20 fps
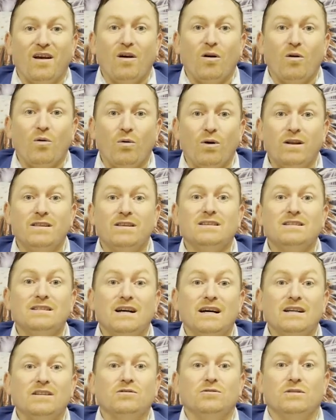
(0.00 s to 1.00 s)
what are the
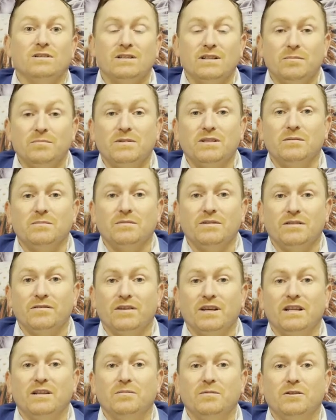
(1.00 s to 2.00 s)
signs or symptoms of
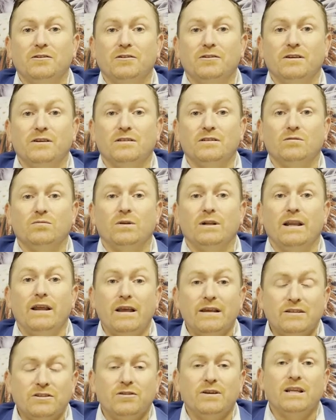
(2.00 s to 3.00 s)
endometriosis? Well,
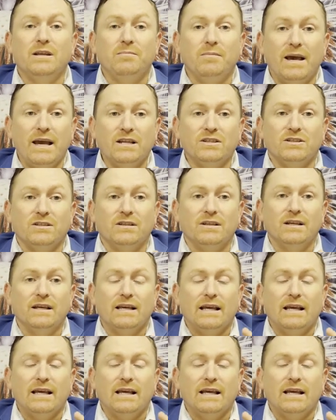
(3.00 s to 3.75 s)
as you can imagine,